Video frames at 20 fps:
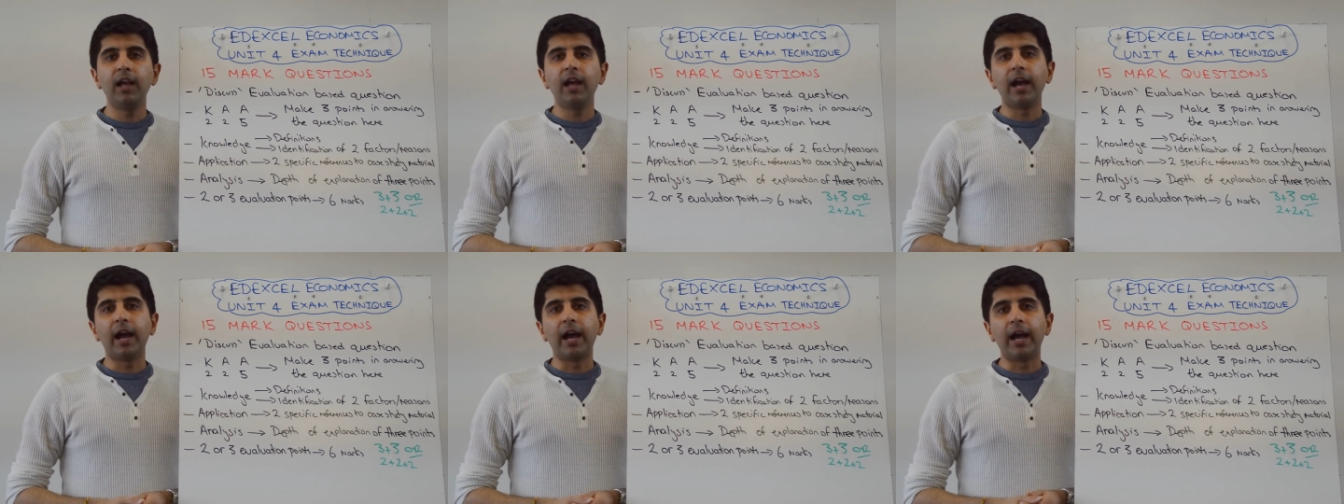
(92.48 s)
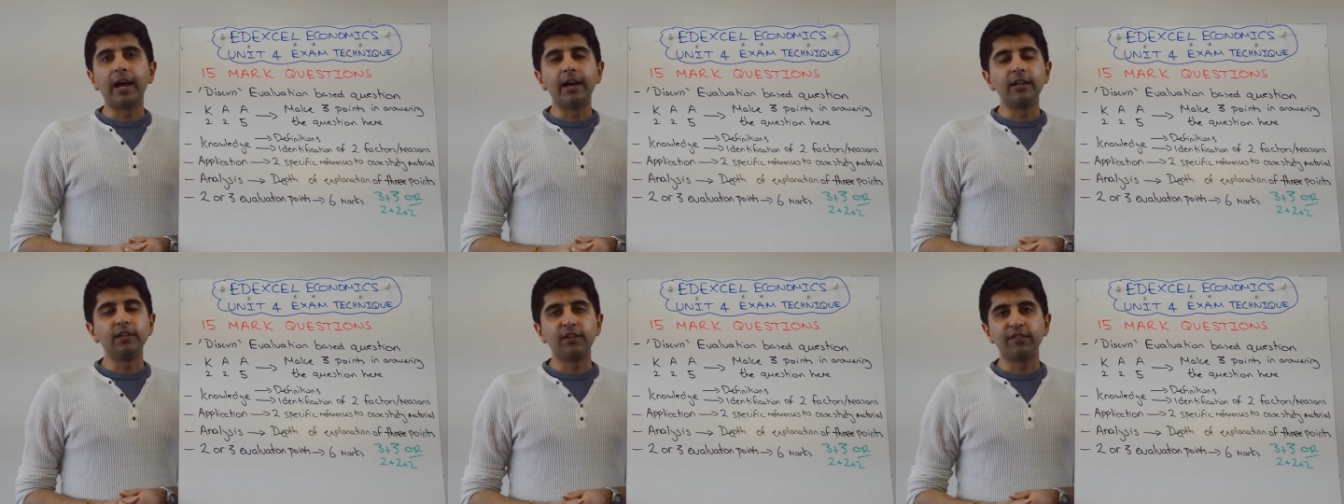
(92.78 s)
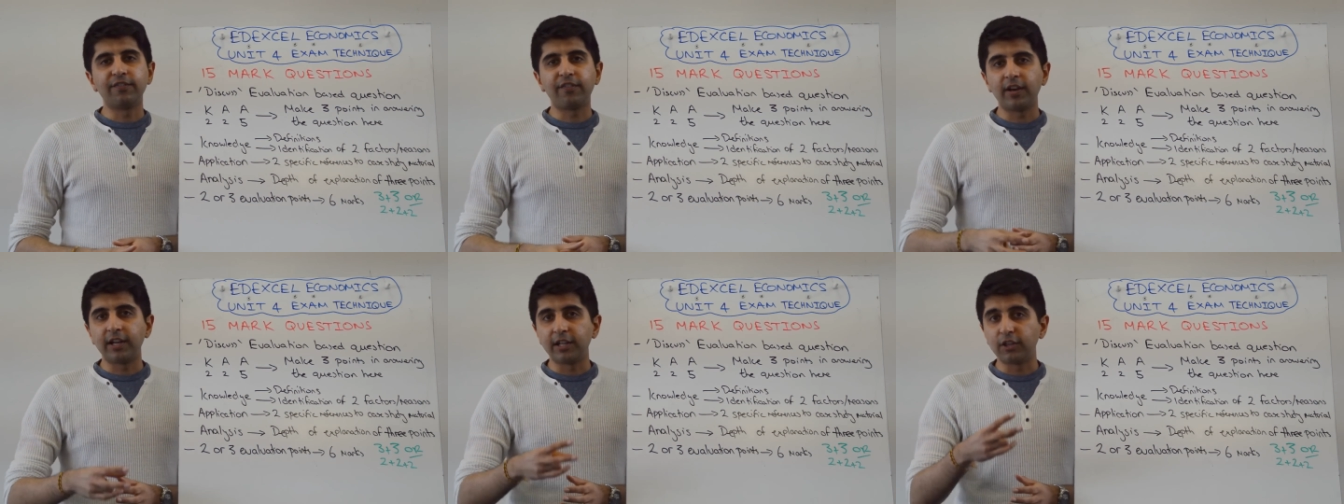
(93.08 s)
Uh,
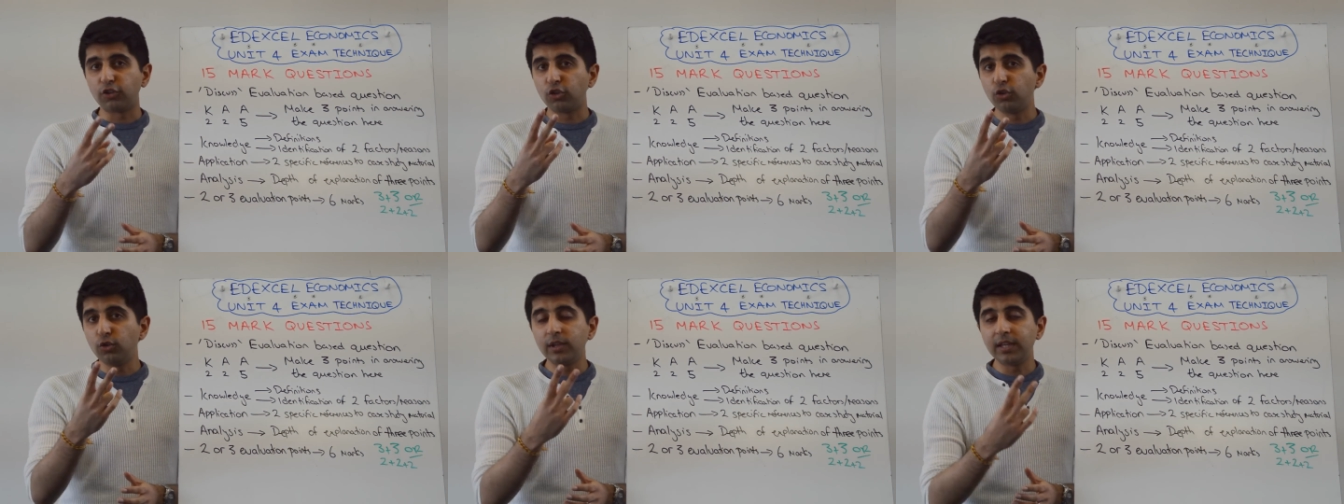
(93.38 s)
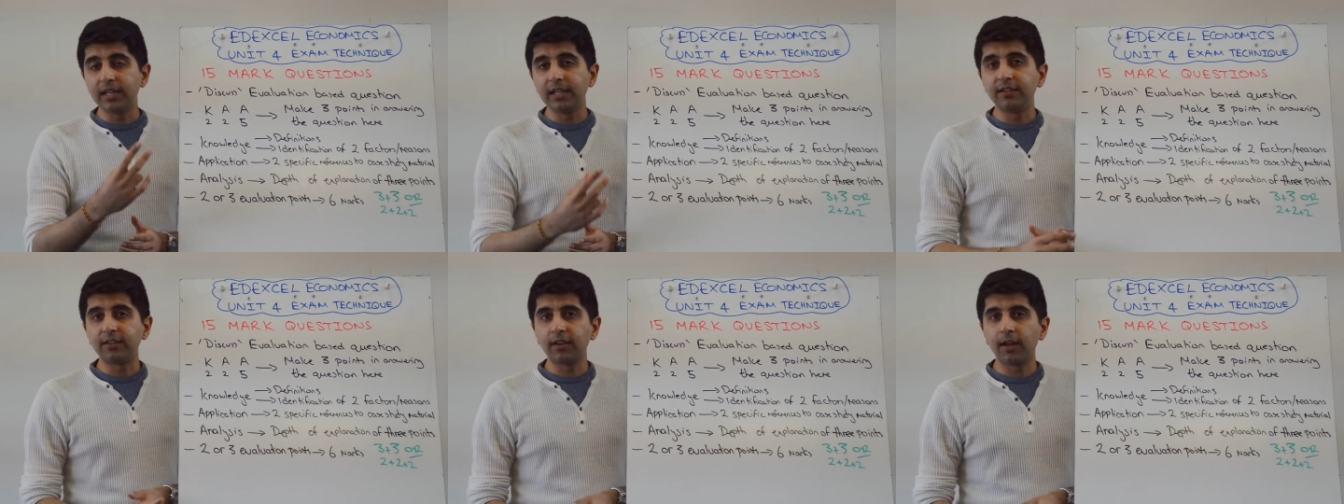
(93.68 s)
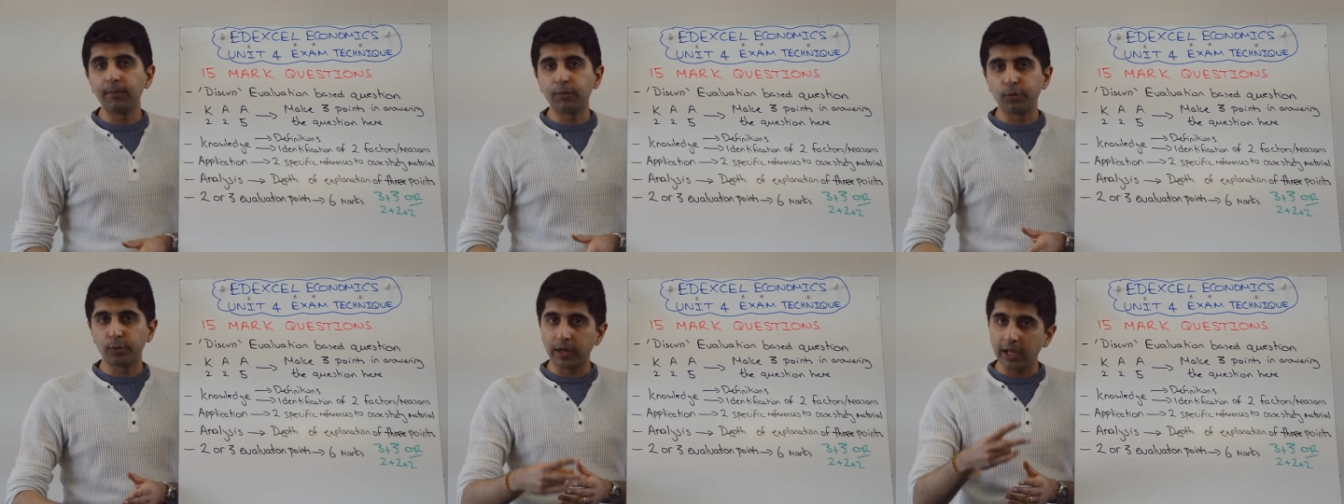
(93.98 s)
defining two key
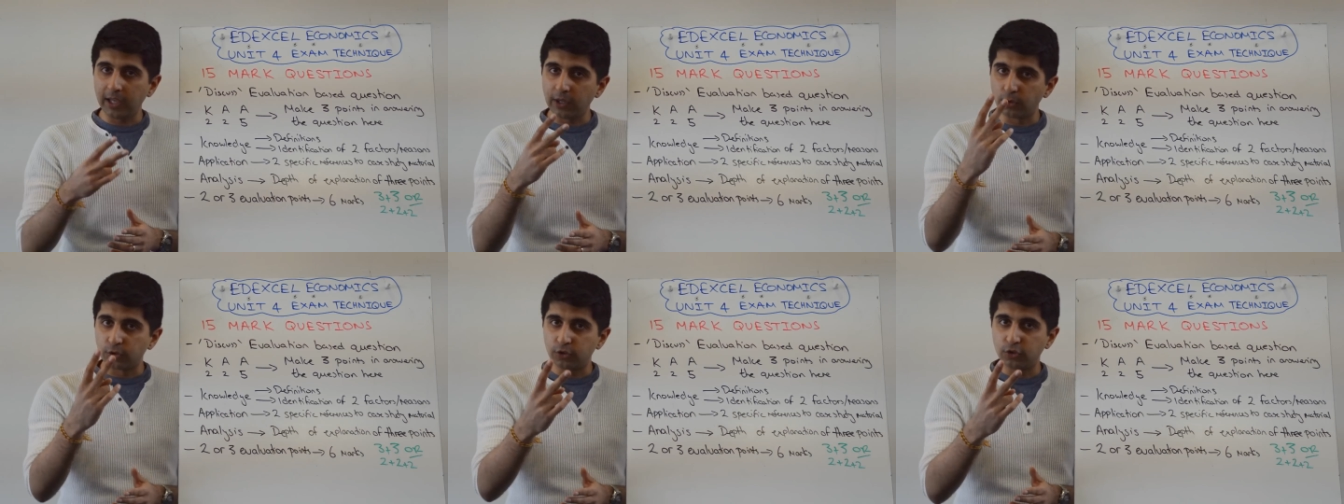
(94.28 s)
terms will get your